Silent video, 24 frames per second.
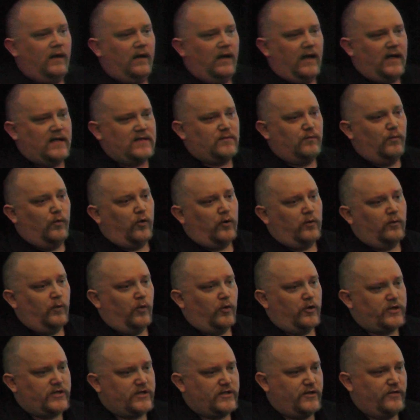as more and
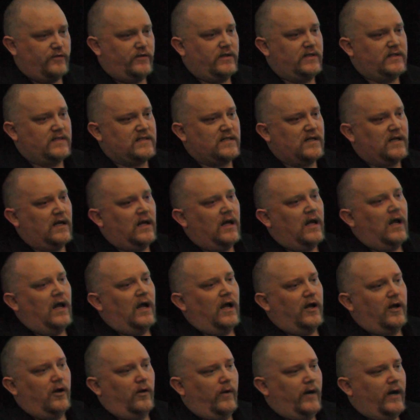more students
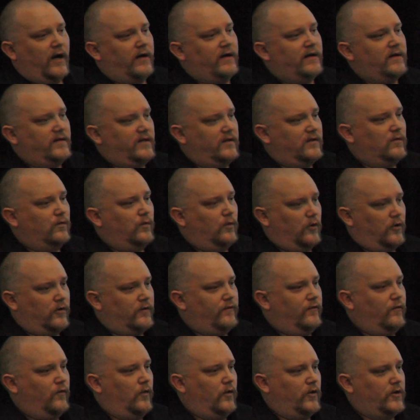go out into the
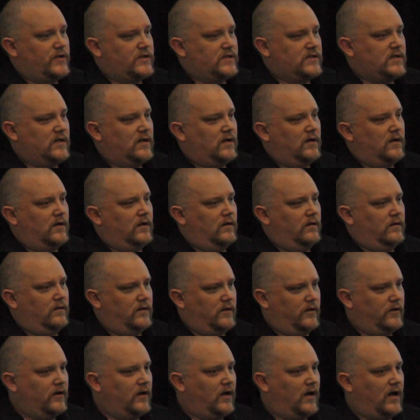workforce,
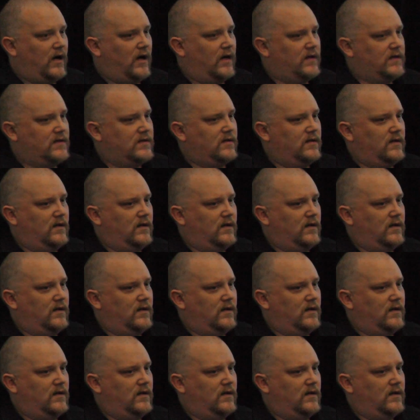they're not